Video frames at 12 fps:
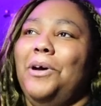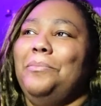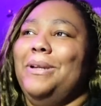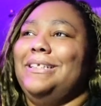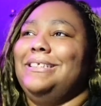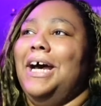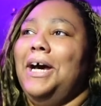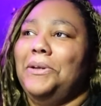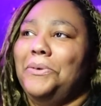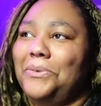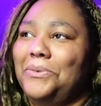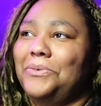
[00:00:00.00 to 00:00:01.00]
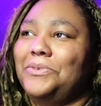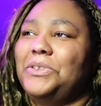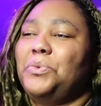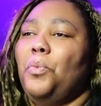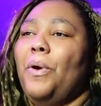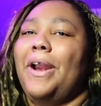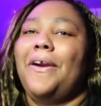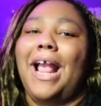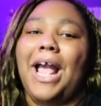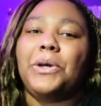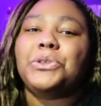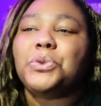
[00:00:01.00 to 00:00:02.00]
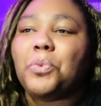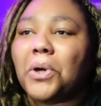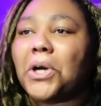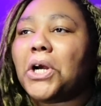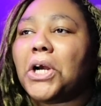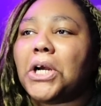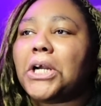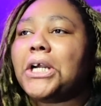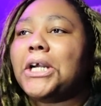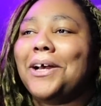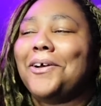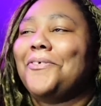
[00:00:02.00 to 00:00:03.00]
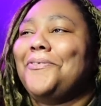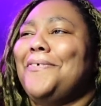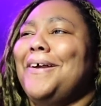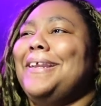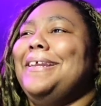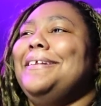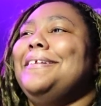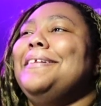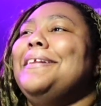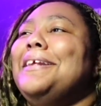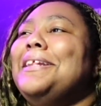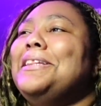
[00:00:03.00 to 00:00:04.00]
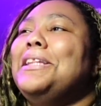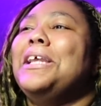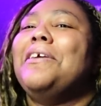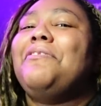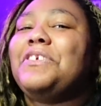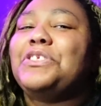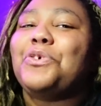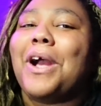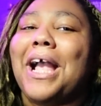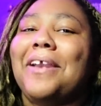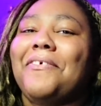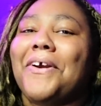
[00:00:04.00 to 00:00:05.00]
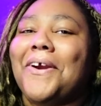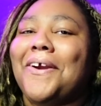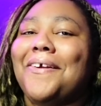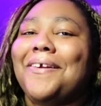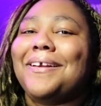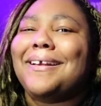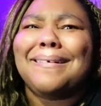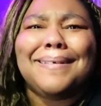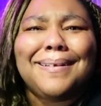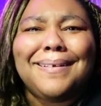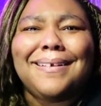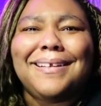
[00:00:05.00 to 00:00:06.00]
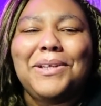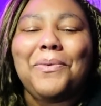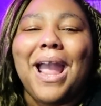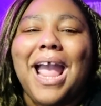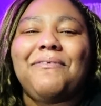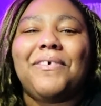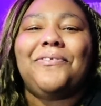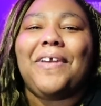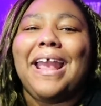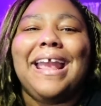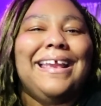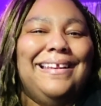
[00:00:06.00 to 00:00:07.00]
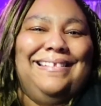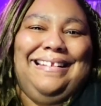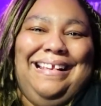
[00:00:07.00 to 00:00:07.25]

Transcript: A McDonald's warehouse work, a fucking Lyft driver? You have a van.